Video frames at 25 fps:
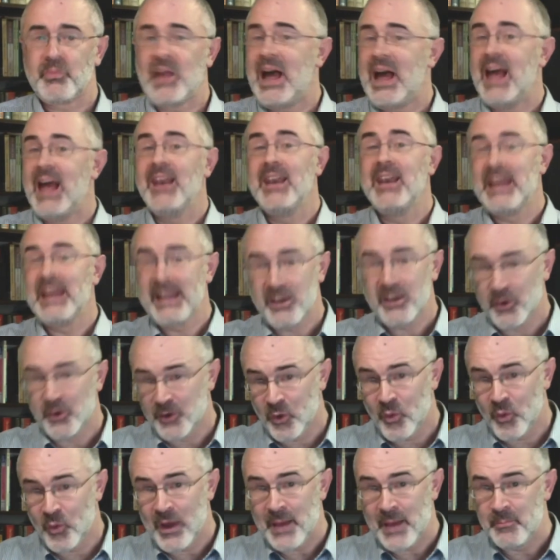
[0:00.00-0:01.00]
a link on a
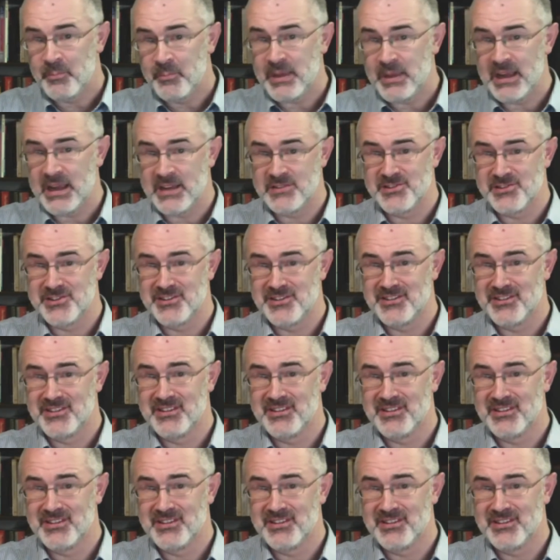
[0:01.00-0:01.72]
web page